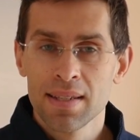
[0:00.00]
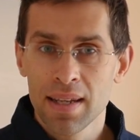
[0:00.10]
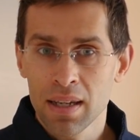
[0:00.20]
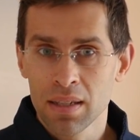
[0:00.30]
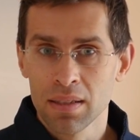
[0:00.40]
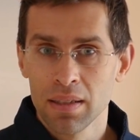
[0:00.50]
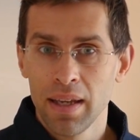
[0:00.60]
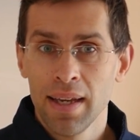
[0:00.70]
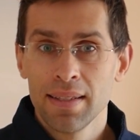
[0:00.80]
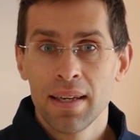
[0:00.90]
Second,
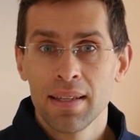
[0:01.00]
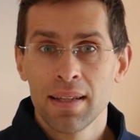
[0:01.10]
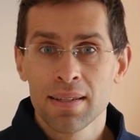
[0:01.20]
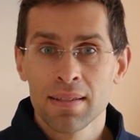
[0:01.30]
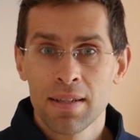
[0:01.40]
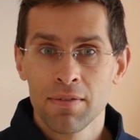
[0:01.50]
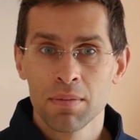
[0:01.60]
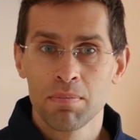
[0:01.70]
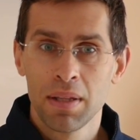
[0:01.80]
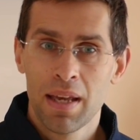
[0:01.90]
8K doesn't
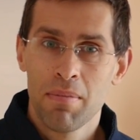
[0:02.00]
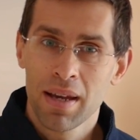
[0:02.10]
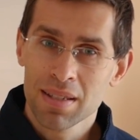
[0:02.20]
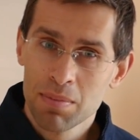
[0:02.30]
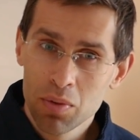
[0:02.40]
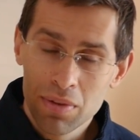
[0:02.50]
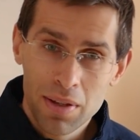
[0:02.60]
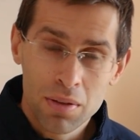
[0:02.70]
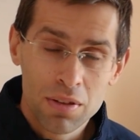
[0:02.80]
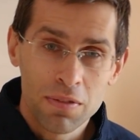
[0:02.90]
even play back
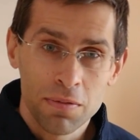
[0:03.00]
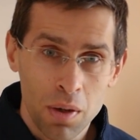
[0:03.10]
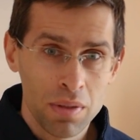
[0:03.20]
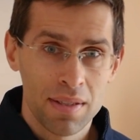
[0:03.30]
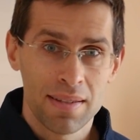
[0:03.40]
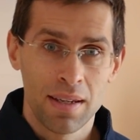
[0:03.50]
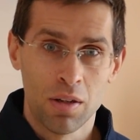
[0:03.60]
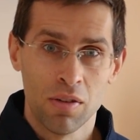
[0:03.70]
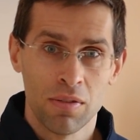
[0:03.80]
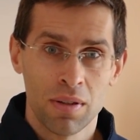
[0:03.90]
smoothly on the phone
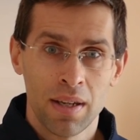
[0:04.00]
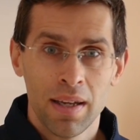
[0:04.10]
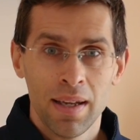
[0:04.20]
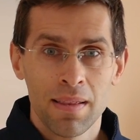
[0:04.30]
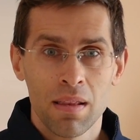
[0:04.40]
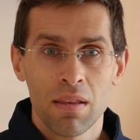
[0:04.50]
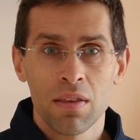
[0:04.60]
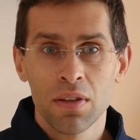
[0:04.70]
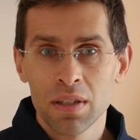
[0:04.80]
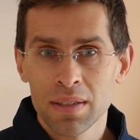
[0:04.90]
itself. And
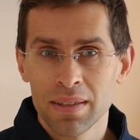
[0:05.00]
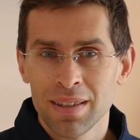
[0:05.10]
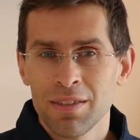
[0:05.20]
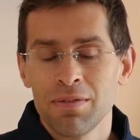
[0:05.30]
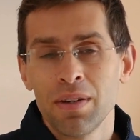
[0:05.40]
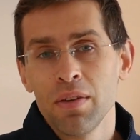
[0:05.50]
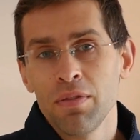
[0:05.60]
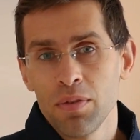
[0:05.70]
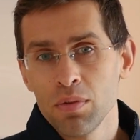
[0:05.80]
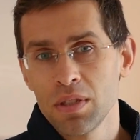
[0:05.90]
third, there are
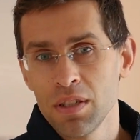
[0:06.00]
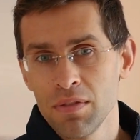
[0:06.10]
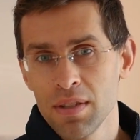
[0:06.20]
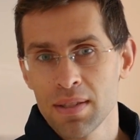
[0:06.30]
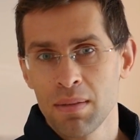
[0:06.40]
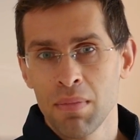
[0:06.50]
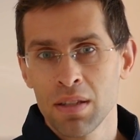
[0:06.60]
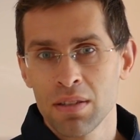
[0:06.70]
very few TVs and